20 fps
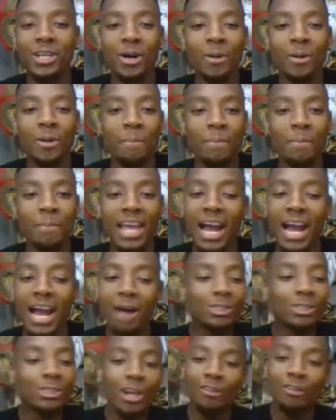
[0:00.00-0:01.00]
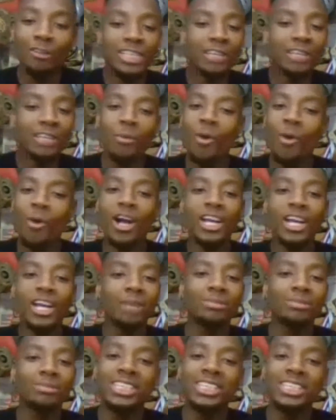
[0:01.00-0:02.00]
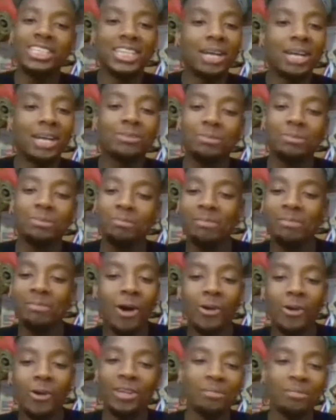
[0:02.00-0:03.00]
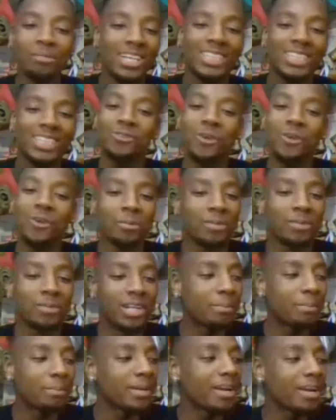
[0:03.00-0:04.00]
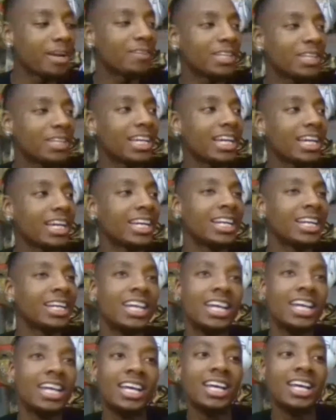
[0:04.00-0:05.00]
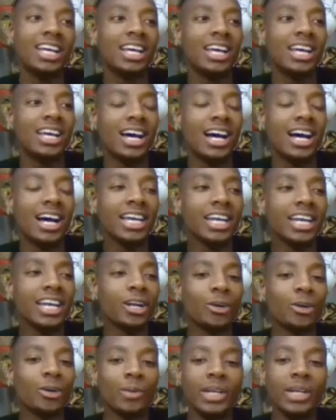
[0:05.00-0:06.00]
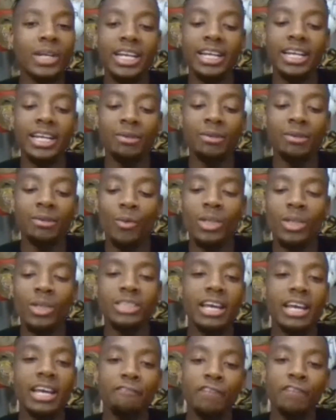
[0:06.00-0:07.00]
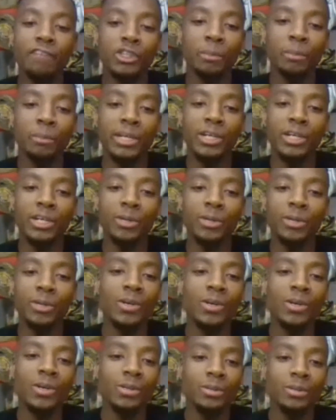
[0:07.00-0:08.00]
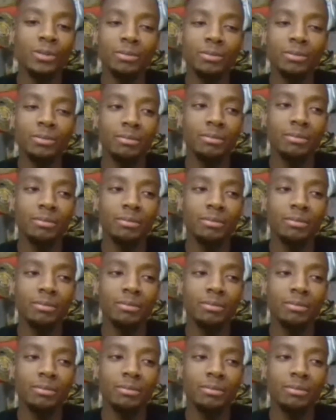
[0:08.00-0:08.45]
and I was nervous even walking up to the steps, holding the mitts, warming up and everything. And I get in the ring, and once that official bell rung,